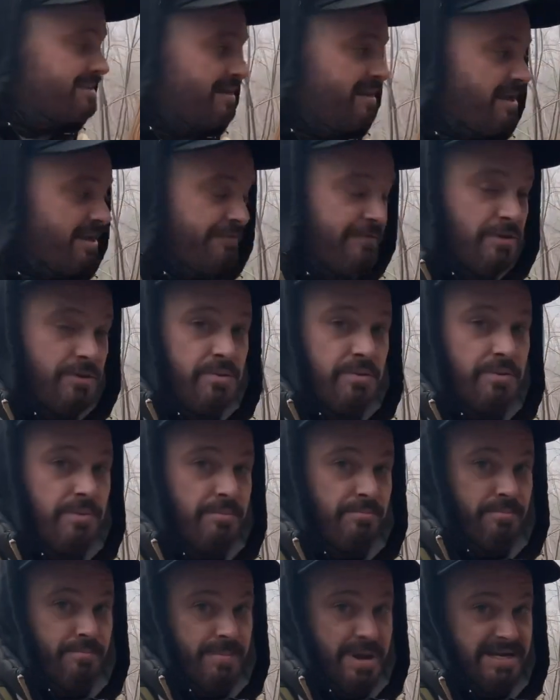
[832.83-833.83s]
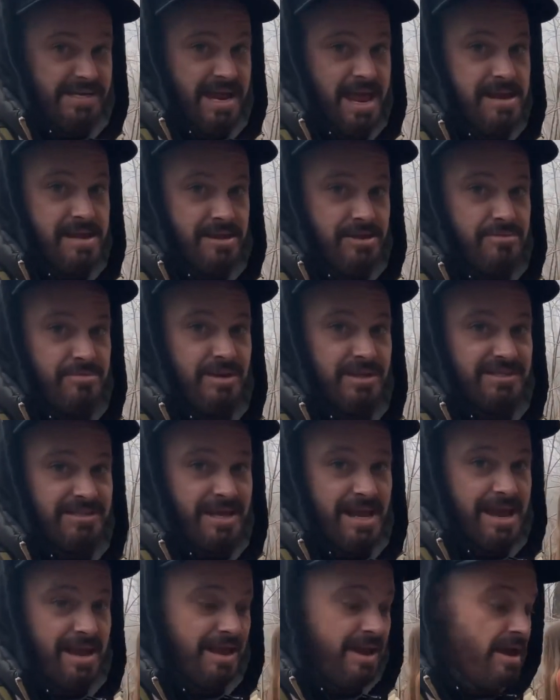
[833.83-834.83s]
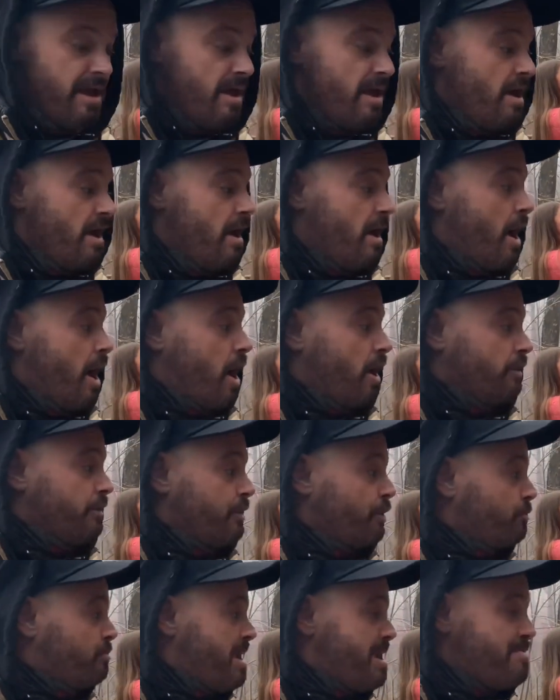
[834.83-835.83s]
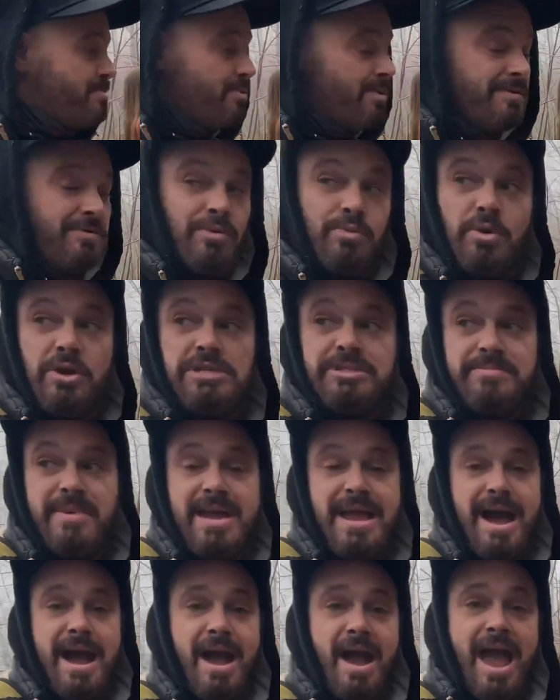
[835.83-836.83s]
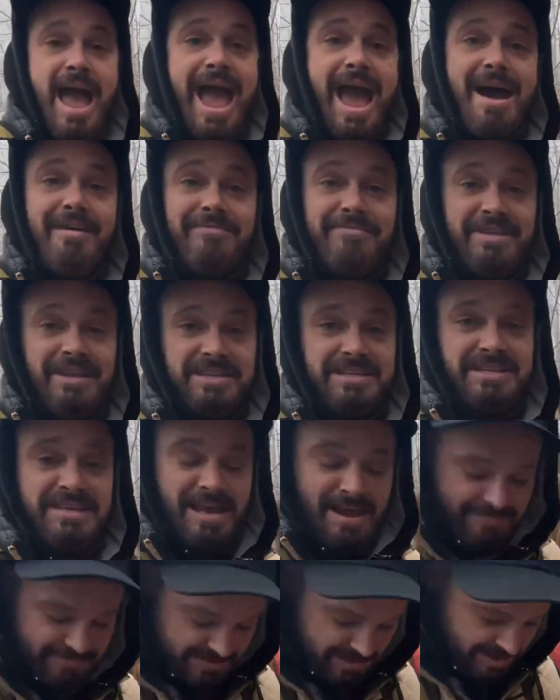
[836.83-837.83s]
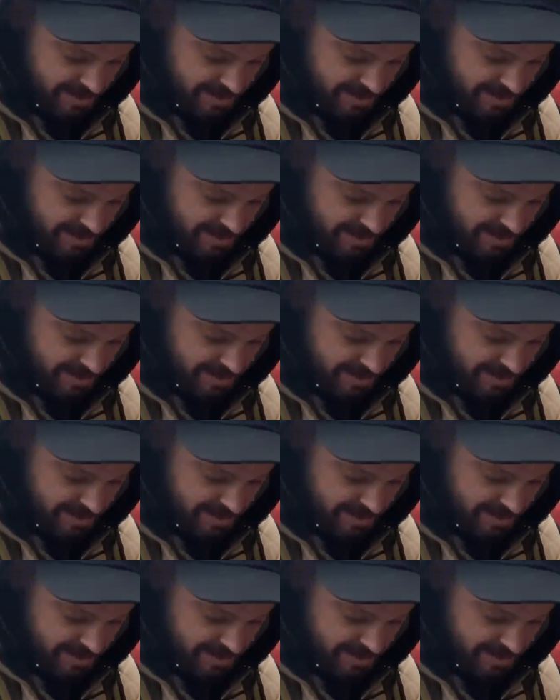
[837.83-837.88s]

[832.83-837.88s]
If you may take it, you must say, uh, little people of the woods, may I have this gift?